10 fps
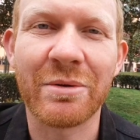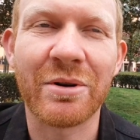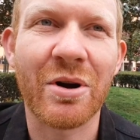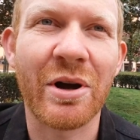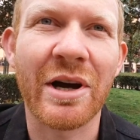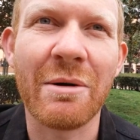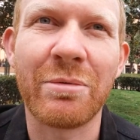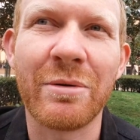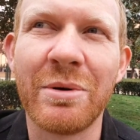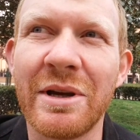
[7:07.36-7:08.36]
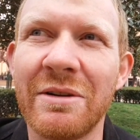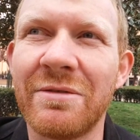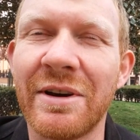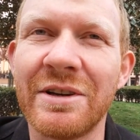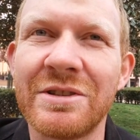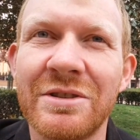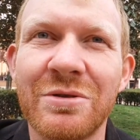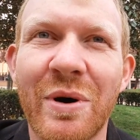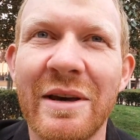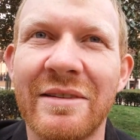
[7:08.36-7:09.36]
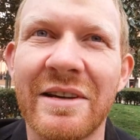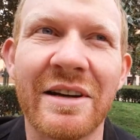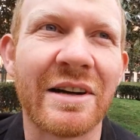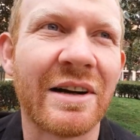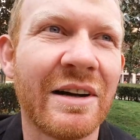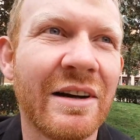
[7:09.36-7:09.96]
we were growing up, we would eat fish twice a year.